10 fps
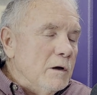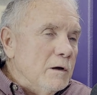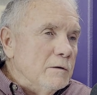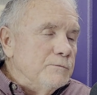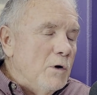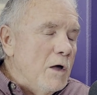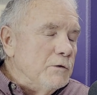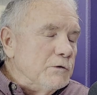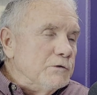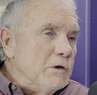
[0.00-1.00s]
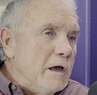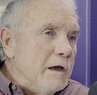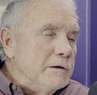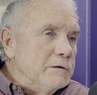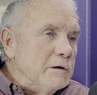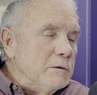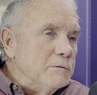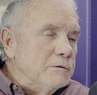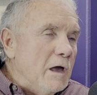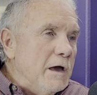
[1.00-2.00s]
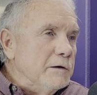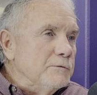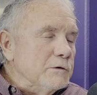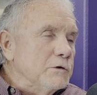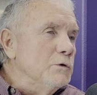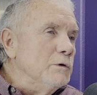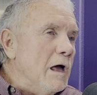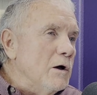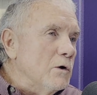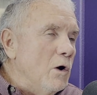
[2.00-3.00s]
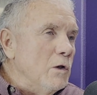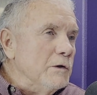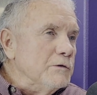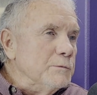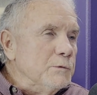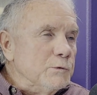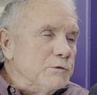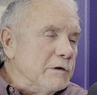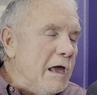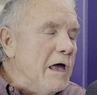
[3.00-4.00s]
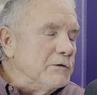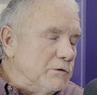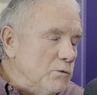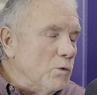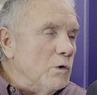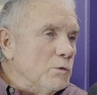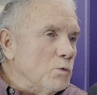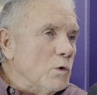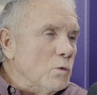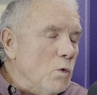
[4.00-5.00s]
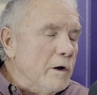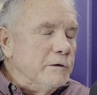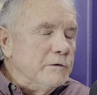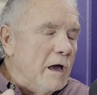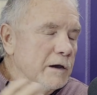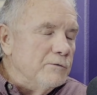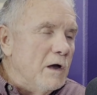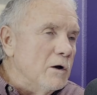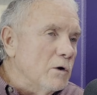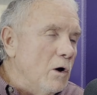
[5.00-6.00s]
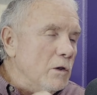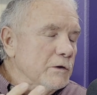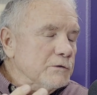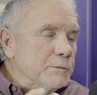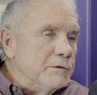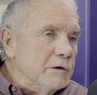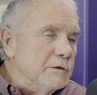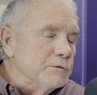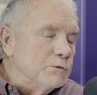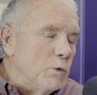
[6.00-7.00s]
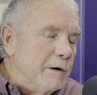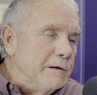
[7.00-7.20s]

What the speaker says: father's side died of acute alcoholism, who was gassed in World War I, died of alcoholism at the age of 29.